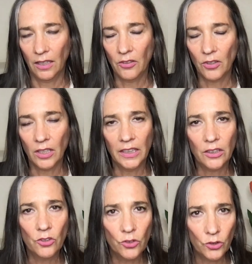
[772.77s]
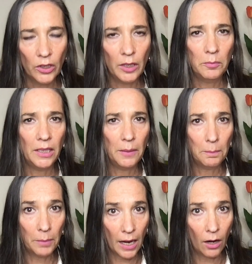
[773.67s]
is an extremely
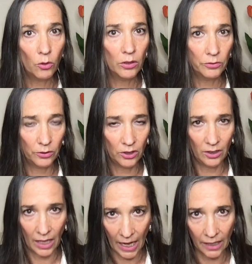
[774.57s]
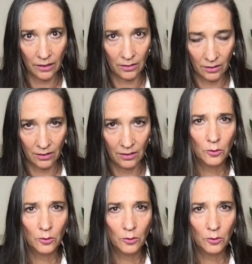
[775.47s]
powerful act.